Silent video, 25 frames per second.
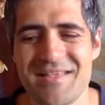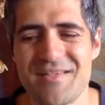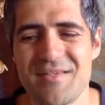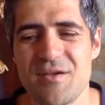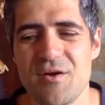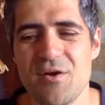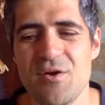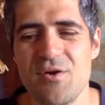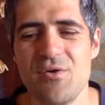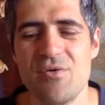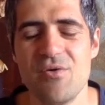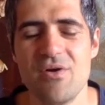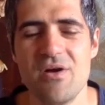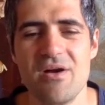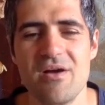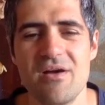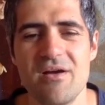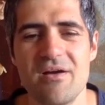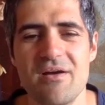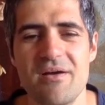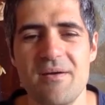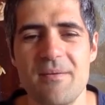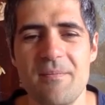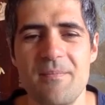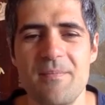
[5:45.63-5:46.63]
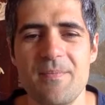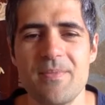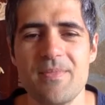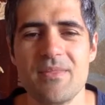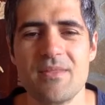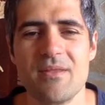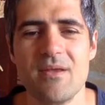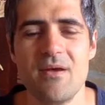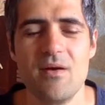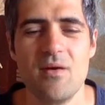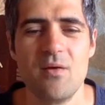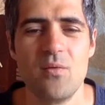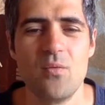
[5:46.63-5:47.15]
So um,
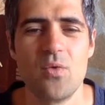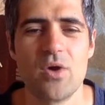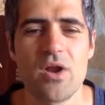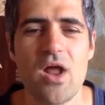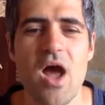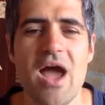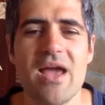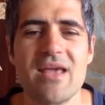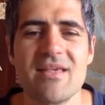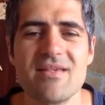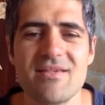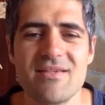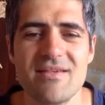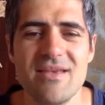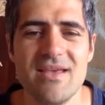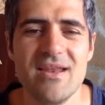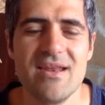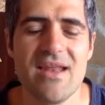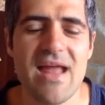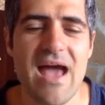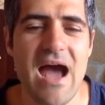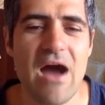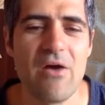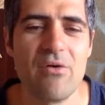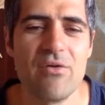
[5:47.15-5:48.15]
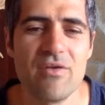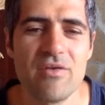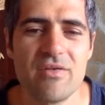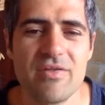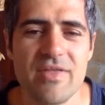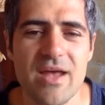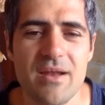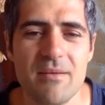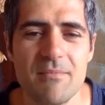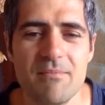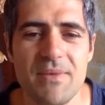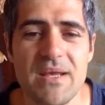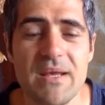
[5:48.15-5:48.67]
what I see now is
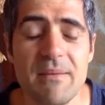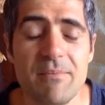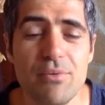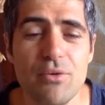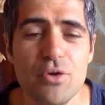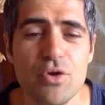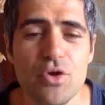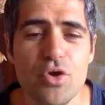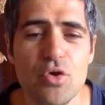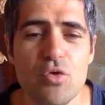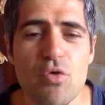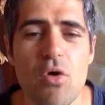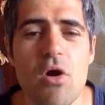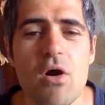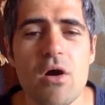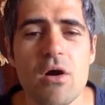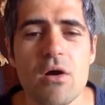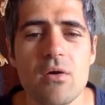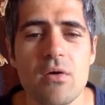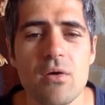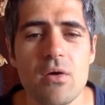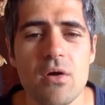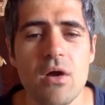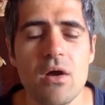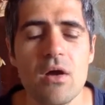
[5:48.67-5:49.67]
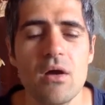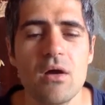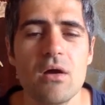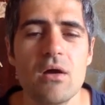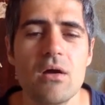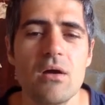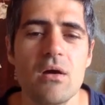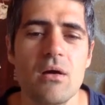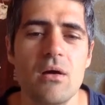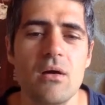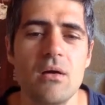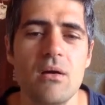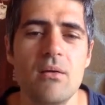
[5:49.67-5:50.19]
that people who are
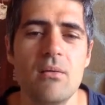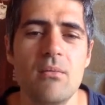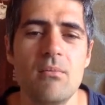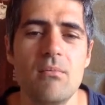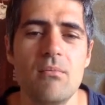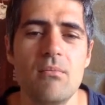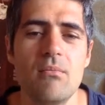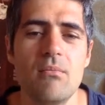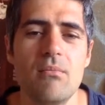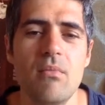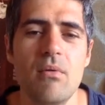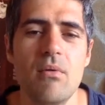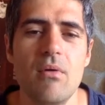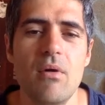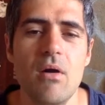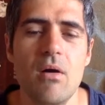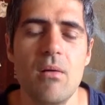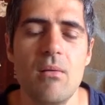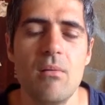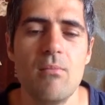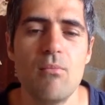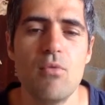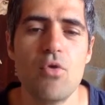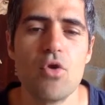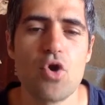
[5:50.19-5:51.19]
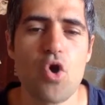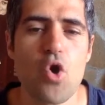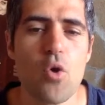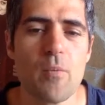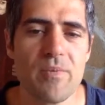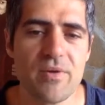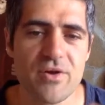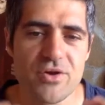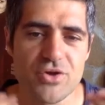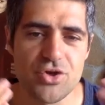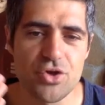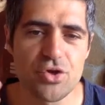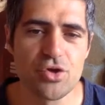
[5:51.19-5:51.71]
um, more
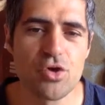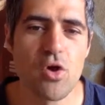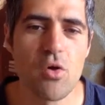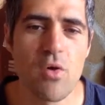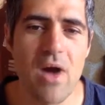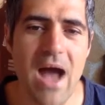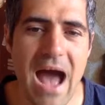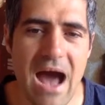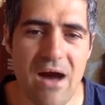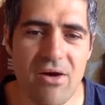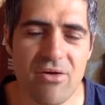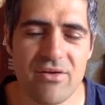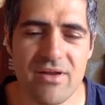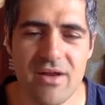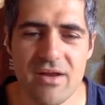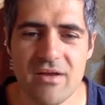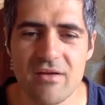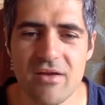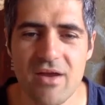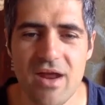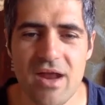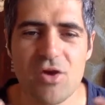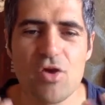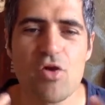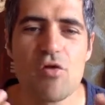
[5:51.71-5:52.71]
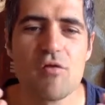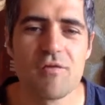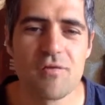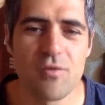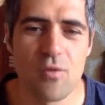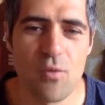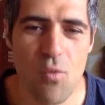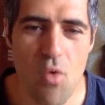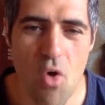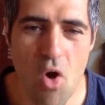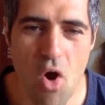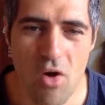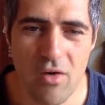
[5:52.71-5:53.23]
open to go out and, and go
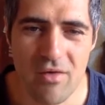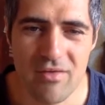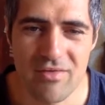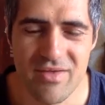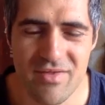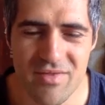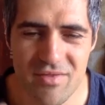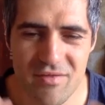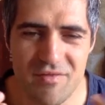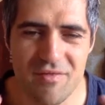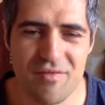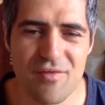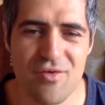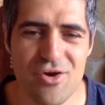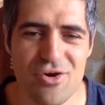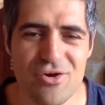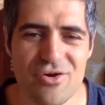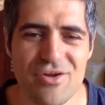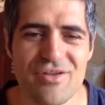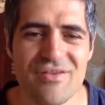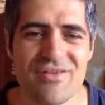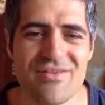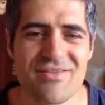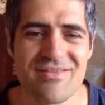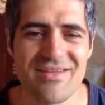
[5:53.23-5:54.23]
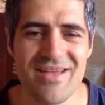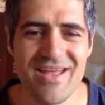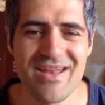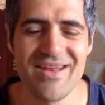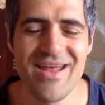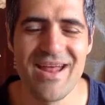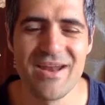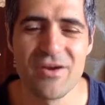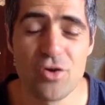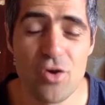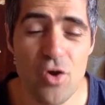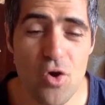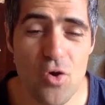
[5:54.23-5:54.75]
for walks in the forest and,
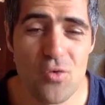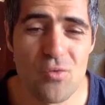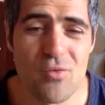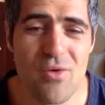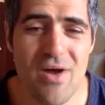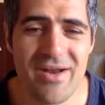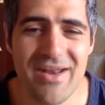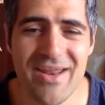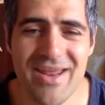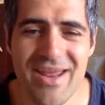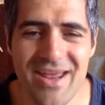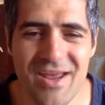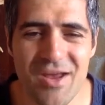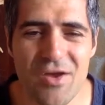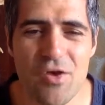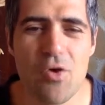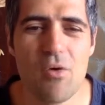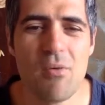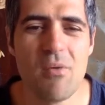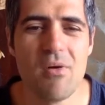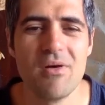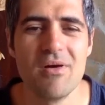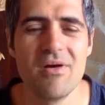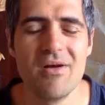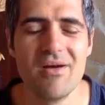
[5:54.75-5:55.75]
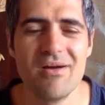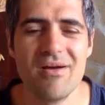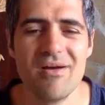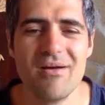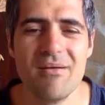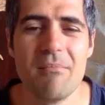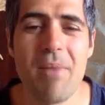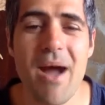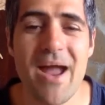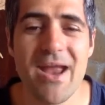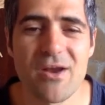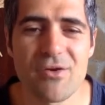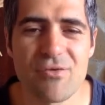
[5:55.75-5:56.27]
and go running, go
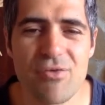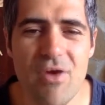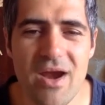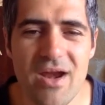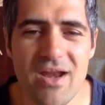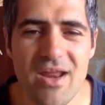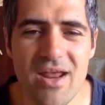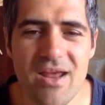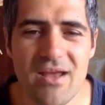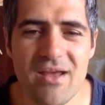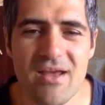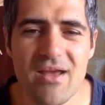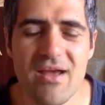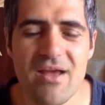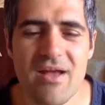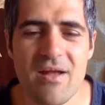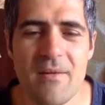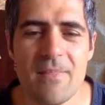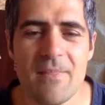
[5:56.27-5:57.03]
uh, bike riding,